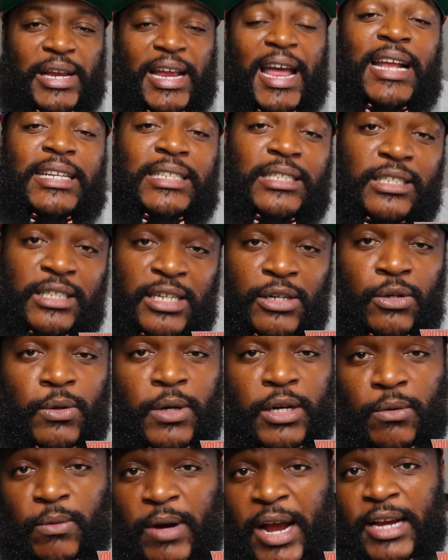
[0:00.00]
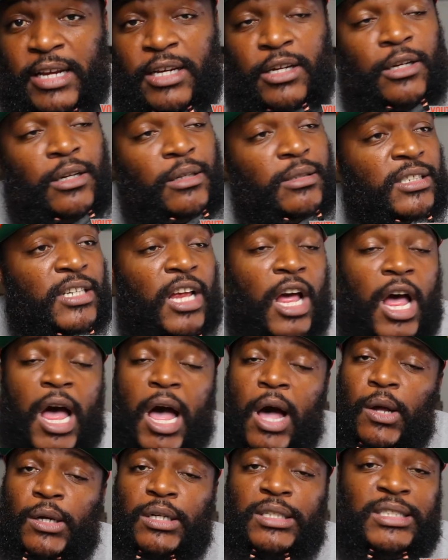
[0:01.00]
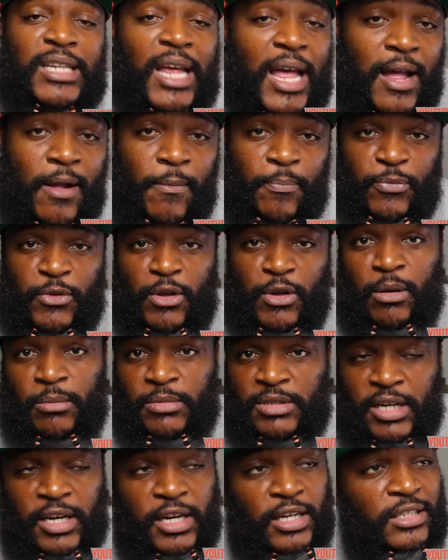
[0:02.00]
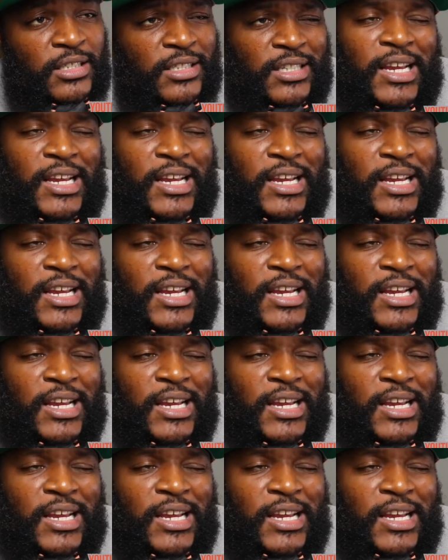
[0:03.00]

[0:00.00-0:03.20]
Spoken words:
You got to do it right. You know what I'm saying? All the time. You know what I'm saying?